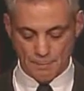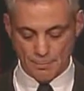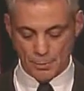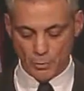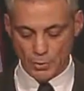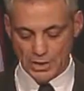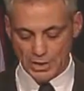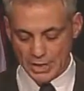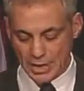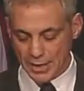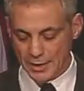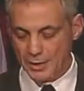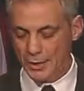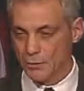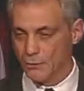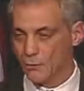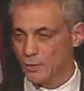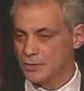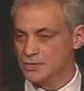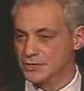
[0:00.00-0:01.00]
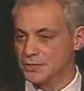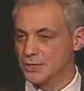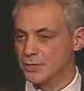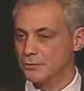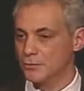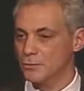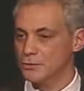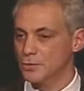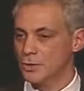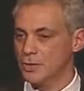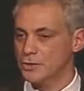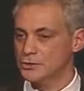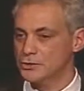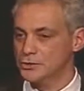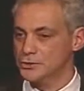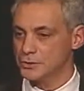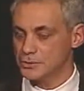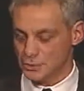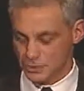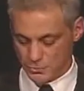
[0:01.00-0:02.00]
but we cannot rest on our
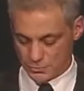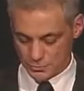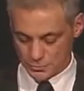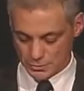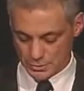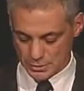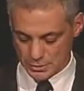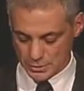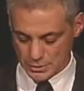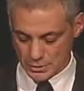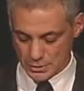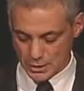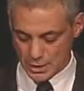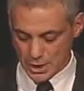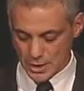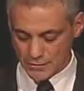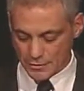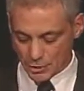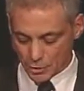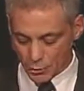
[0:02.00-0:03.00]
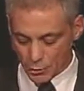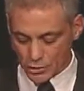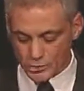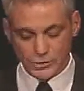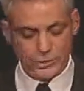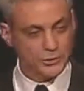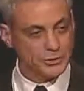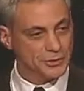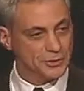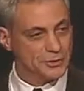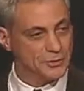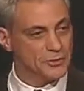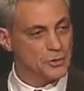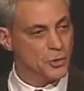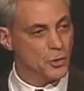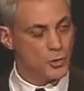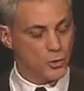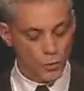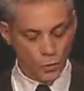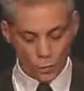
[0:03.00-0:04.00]
location alone. And the question is
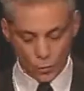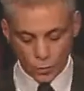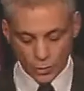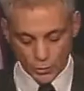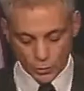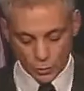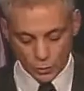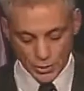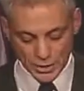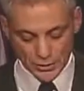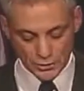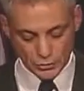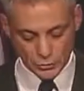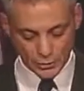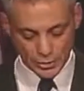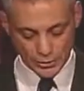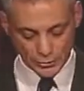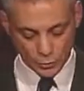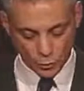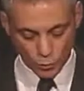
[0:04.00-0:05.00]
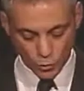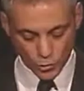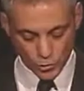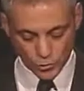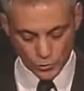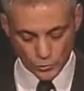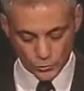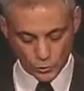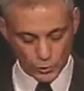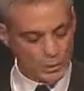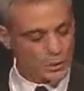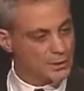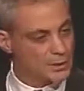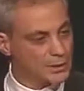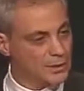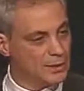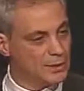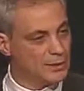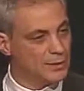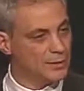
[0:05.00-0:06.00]
will we train the workers we
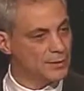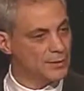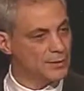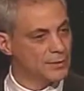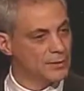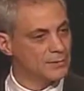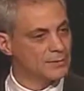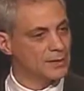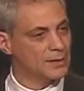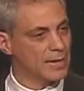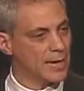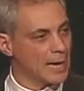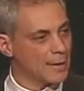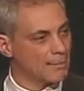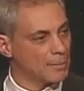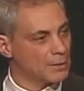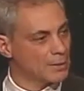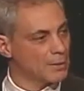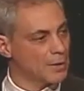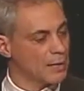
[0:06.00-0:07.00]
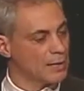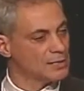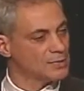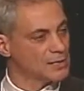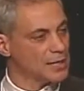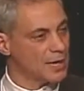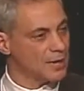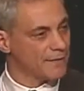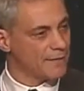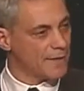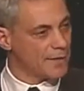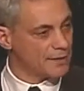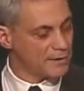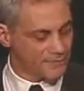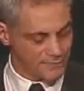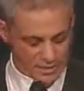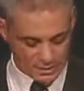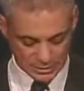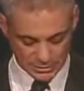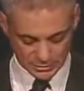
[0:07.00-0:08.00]
need to capitalize on that
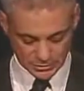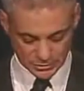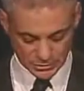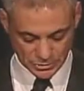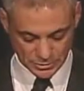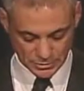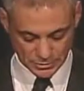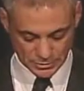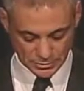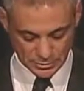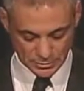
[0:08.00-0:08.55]
advantage?